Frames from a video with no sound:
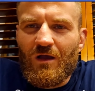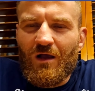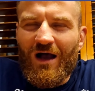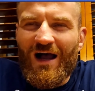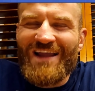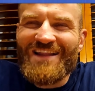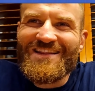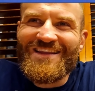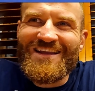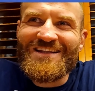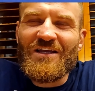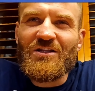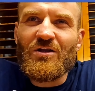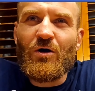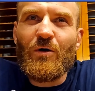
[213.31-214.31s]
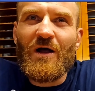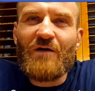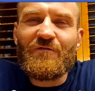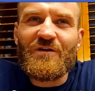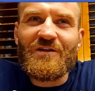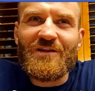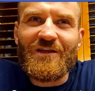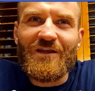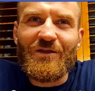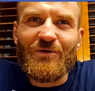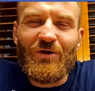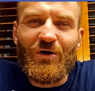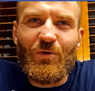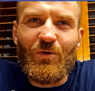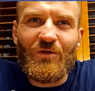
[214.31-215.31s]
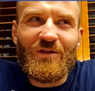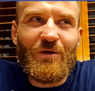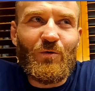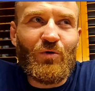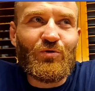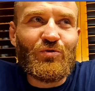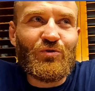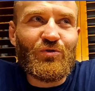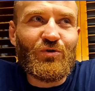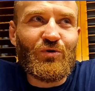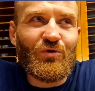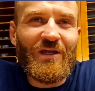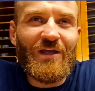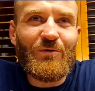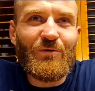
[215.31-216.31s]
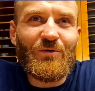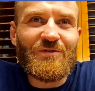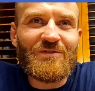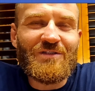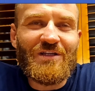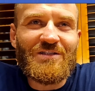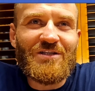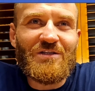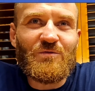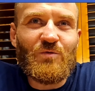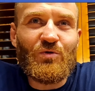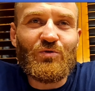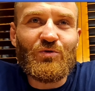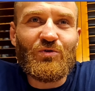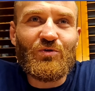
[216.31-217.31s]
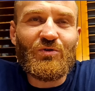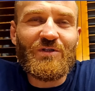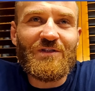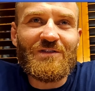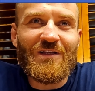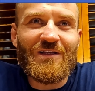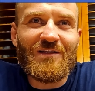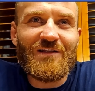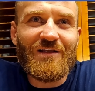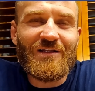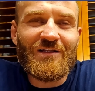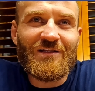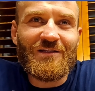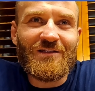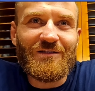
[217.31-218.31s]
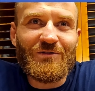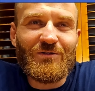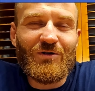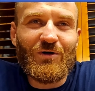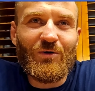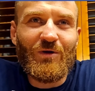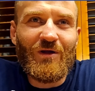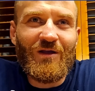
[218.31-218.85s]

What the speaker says: I think they know everything, what they want to do. They just want to do this and they did, they